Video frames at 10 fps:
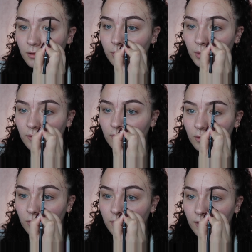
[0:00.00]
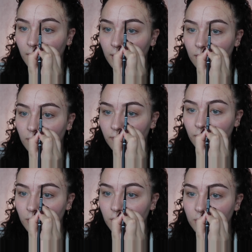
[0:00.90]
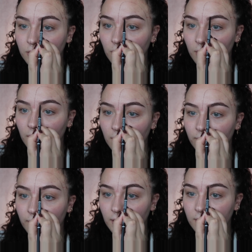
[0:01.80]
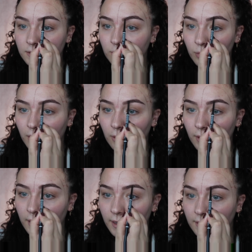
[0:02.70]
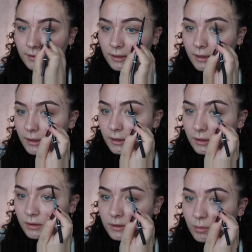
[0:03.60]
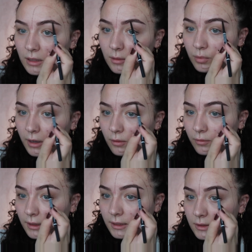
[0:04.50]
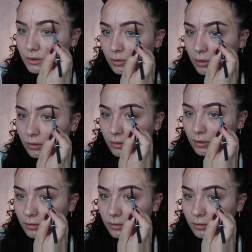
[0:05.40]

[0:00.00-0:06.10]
bit of an underline at the front, try and fill in some brow hairs, and just make the brow really strong.